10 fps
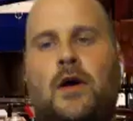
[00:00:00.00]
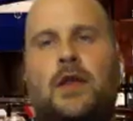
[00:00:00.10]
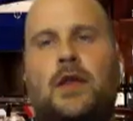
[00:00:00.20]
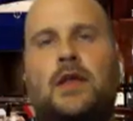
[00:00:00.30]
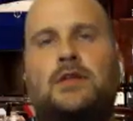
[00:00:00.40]

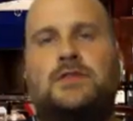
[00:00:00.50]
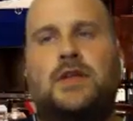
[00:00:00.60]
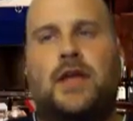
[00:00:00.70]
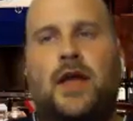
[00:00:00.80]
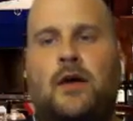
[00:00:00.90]
and it's
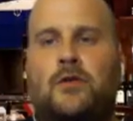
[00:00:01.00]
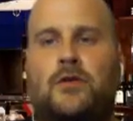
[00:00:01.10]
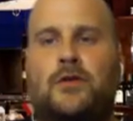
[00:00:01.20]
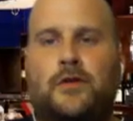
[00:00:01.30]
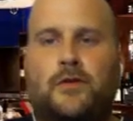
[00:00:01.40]
like, how
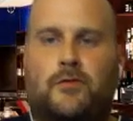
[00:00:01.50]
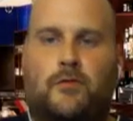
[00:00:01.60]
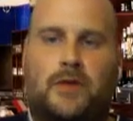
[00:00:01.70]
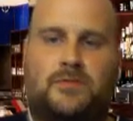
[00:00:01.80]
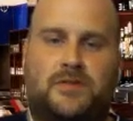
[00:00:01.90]
good are the
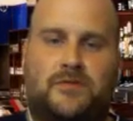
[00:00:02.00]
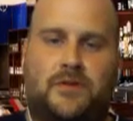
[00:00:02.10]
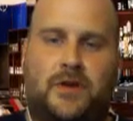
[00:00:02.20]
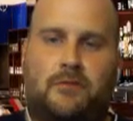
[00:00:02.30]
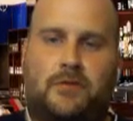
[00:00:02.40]
reps if you're
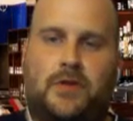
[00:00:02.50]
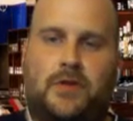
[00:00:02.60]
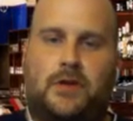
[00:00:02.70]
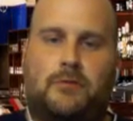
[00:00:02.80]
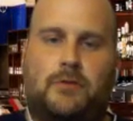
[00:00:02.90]
not really
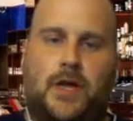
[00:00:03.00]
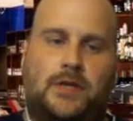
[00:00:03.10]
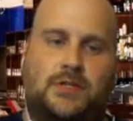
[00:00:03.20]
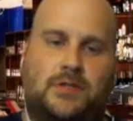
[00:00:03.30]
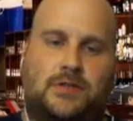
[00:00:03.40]
getting a
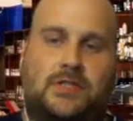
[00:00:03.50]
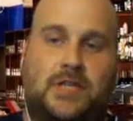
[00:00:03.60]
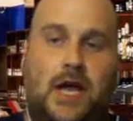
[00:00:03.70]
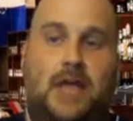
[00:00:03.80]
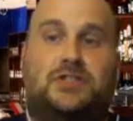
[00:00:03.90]
reaction?
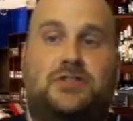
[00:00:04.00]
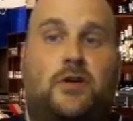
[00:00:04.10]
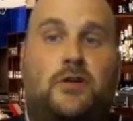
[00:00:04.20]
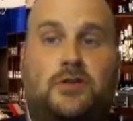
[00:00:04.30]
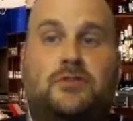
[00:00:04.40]
See, I
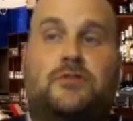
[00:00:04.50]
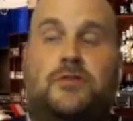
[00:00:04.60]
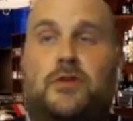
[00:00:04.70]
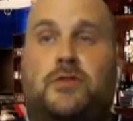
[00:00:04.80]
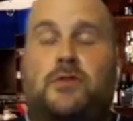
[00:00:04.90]
started doing
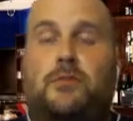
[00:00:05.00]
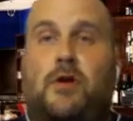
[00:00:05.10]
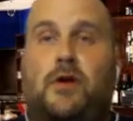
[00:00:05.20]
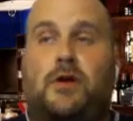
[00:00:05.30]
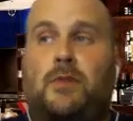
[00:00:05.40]
the
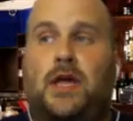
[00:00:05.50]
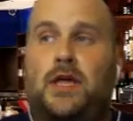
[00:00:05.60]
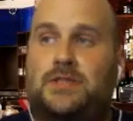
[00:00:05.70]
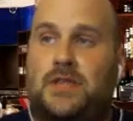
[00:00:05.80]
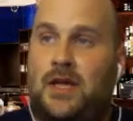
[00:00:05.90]
park
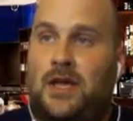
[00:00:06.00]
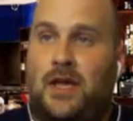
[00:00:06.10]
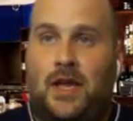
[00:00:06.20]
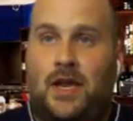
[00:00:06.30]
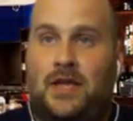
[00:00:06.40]
mics,
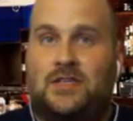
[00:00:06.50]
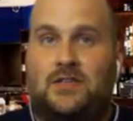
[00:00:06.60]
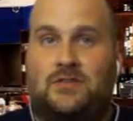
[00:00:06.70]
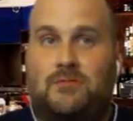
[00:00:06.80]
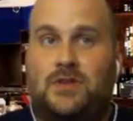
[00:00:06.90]
and I
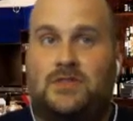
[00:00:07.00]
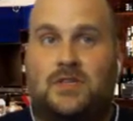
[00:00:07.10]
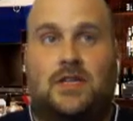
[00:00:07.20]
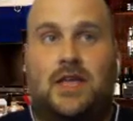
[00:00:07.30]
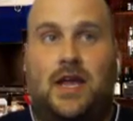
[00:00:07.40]
just
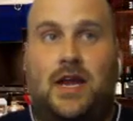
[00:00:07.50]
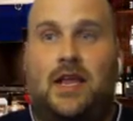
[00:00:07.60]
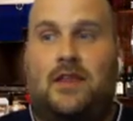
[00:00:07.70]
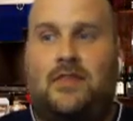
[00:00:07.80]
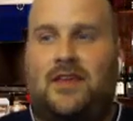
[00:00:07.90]
wasn't getting
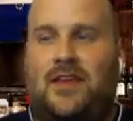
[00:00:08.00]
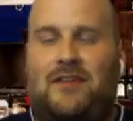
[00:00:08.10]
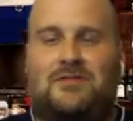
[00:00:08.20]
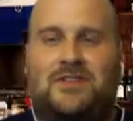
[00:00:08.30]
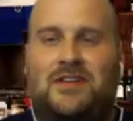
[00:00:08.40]
anything,
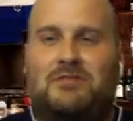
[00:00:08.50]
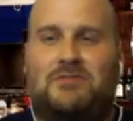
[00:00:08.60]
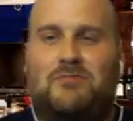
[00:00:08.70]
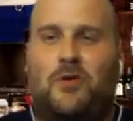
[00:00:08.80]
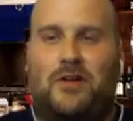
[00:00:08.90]
and it was
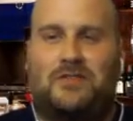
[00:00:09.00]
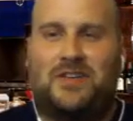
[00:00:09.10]
more, I was